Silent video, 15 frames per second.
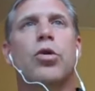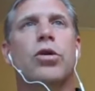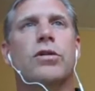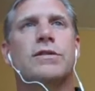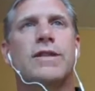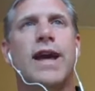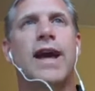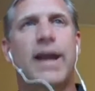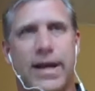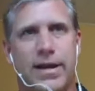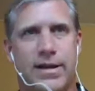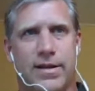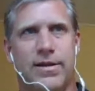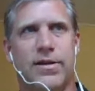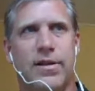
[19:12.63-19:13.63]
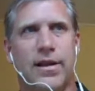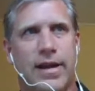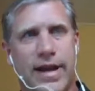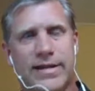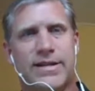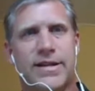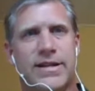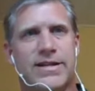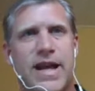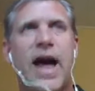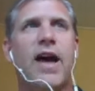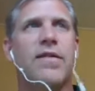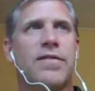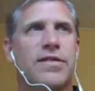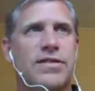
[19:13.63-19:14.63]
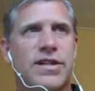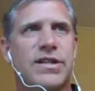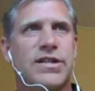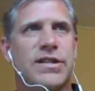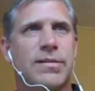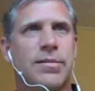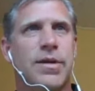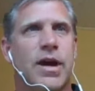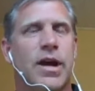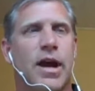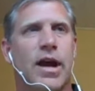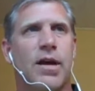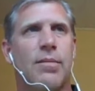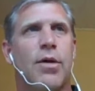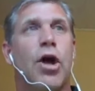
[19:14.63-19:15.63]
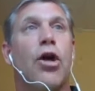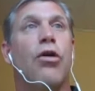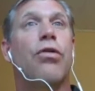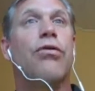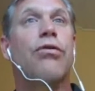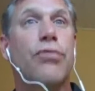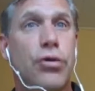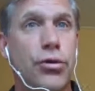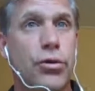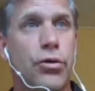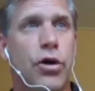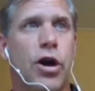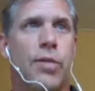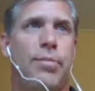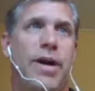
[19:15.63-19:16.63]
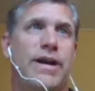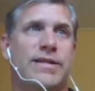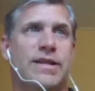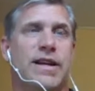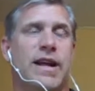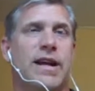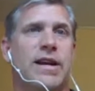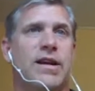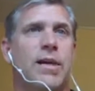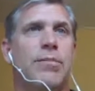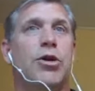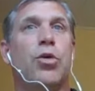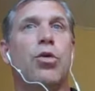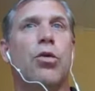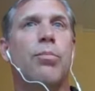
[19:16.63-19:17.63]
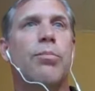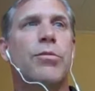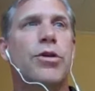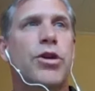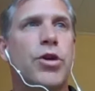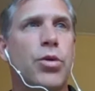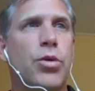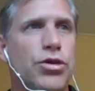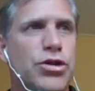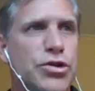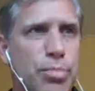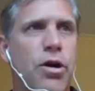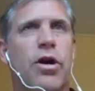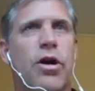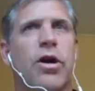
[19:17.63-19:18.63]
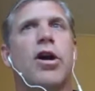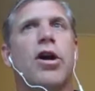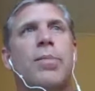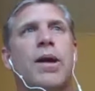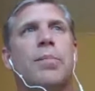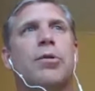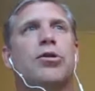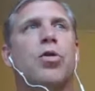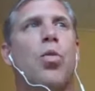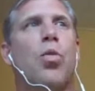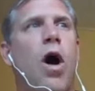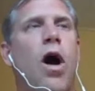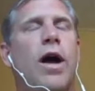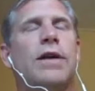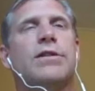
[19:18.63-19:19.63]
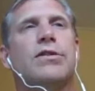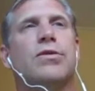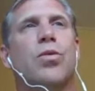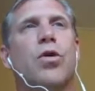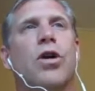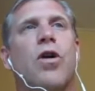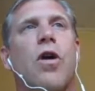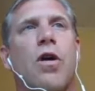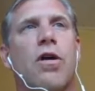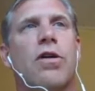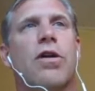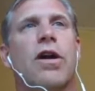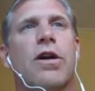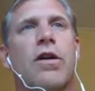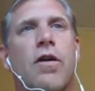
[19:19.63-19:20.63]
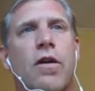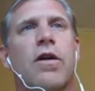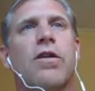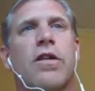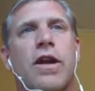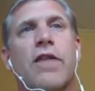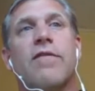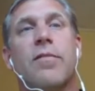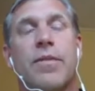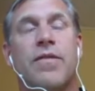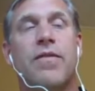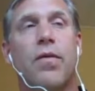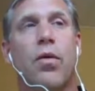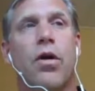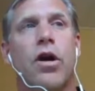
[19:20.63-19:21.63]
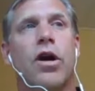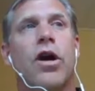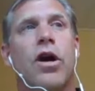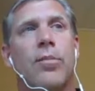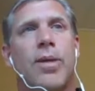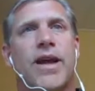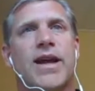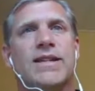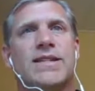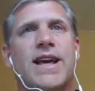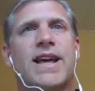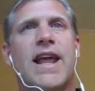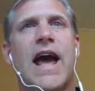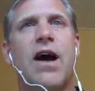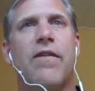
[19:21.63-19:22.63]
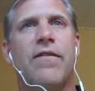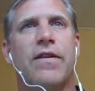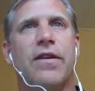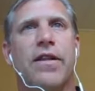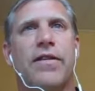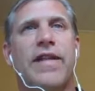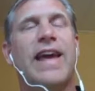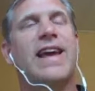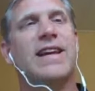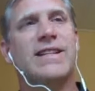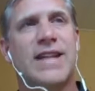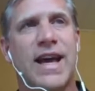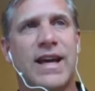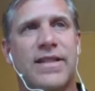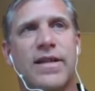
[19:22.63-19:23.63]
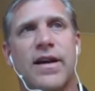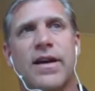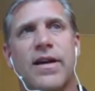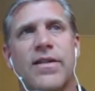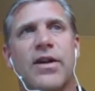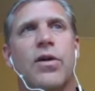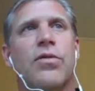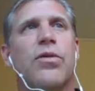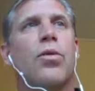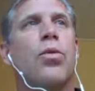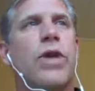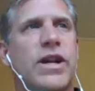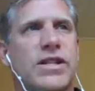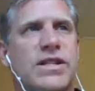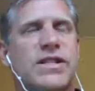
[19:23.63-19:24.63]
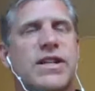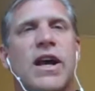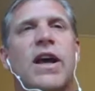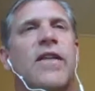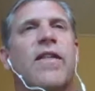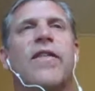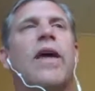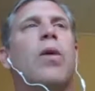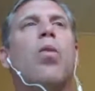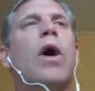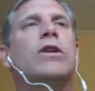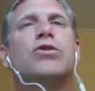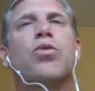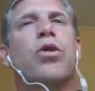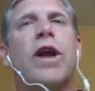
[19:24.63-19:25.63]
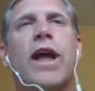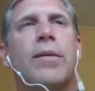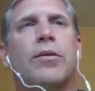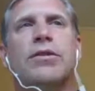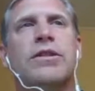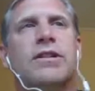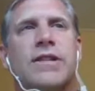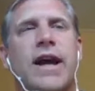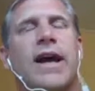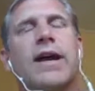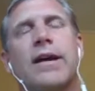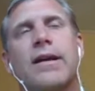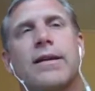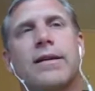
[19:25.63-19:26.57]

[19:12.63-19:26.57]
you will take the laziness out of the system through a basic income. You will spur people to want to work harder and harder than ever before, because they now feel that they can take the risks that they once weren't able to take.